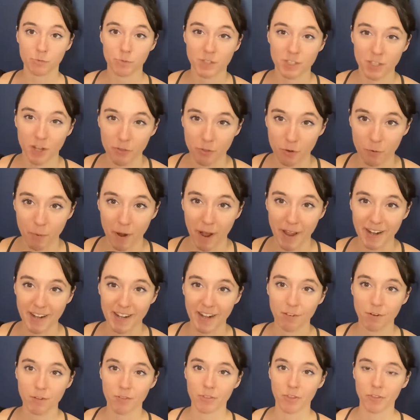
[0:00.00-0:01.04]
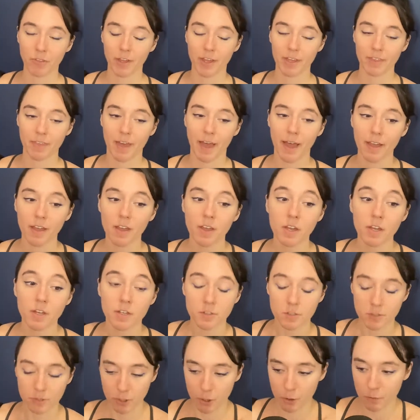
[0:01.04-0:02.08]
what's on their mind and everything like that.
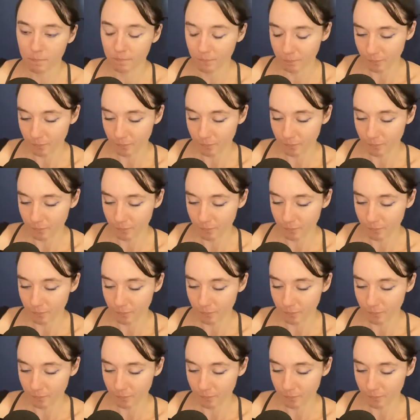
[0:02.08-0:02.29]
So